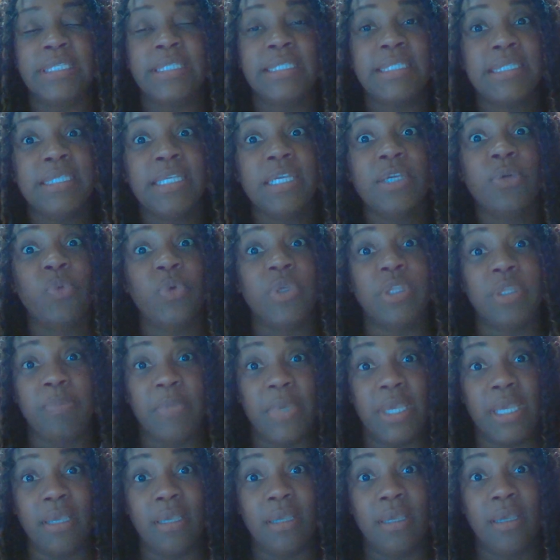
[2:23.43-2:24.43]
stick with
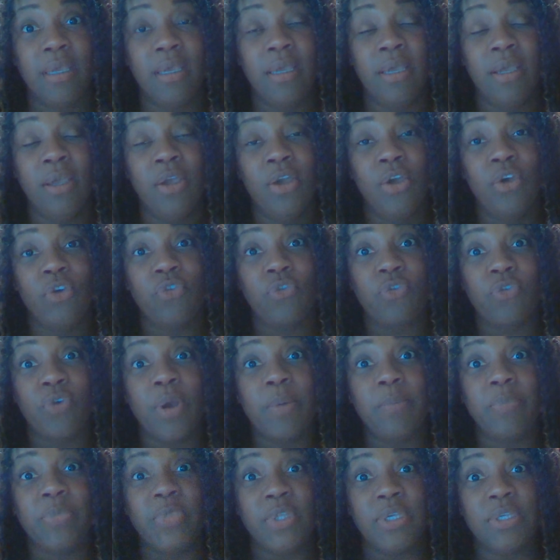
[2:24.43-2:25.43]
me
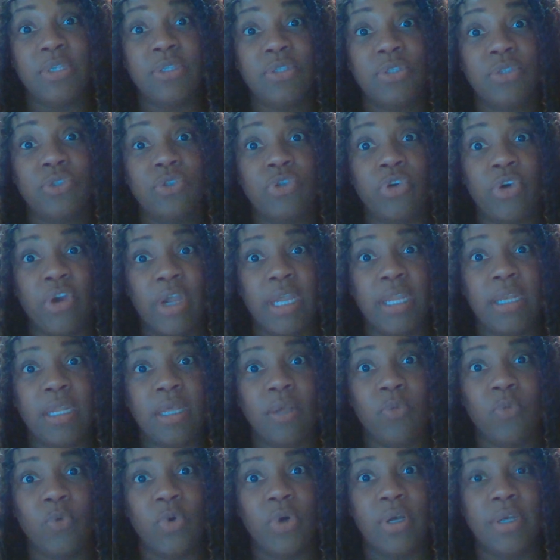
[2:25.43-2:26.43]
from this
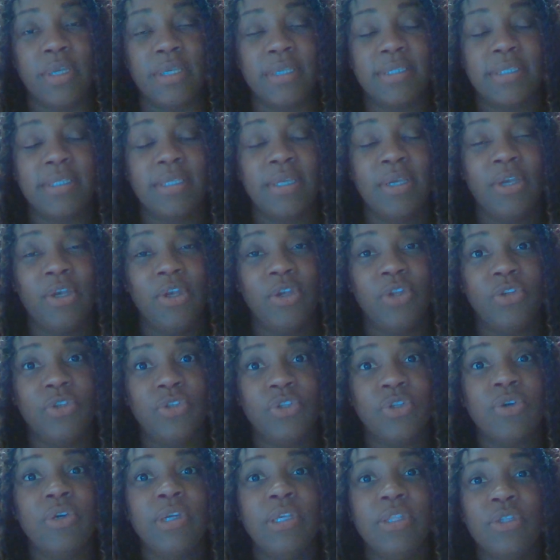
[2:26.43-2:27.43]
training was
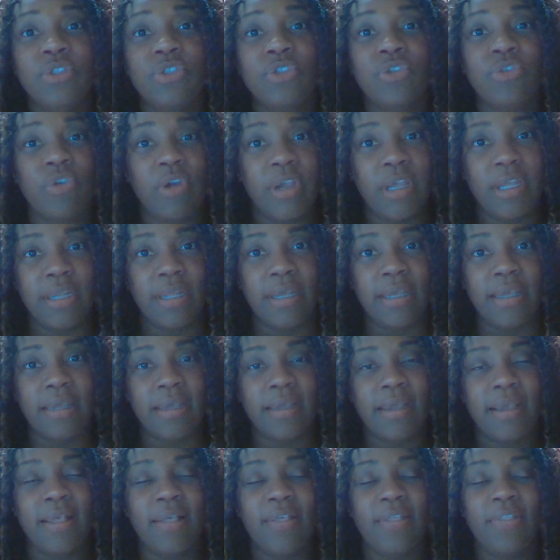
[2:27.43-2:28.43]
during the
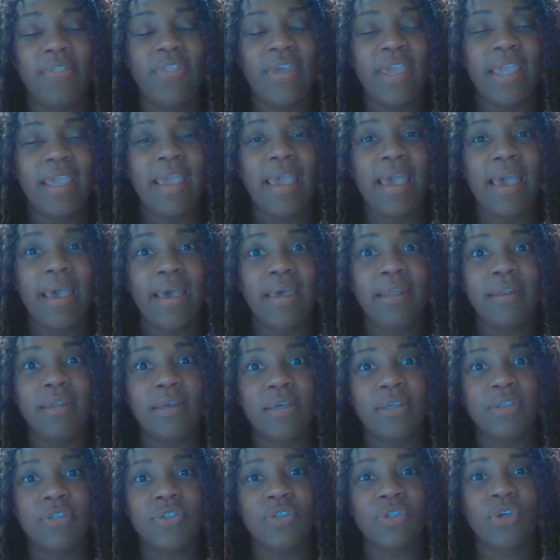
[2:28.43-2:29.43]
training, they had
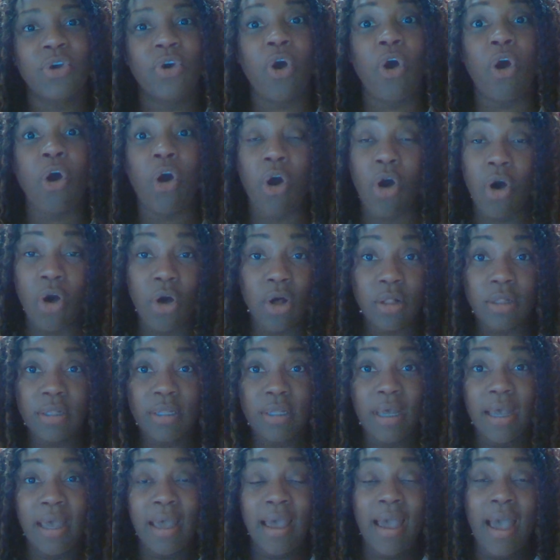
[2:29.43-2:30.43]
us
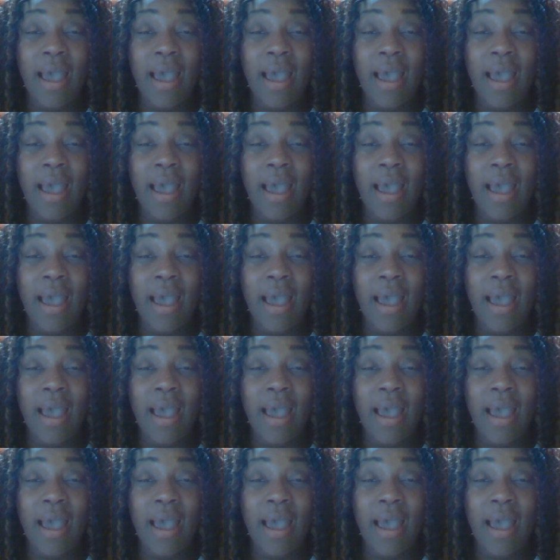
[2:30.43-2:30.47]
call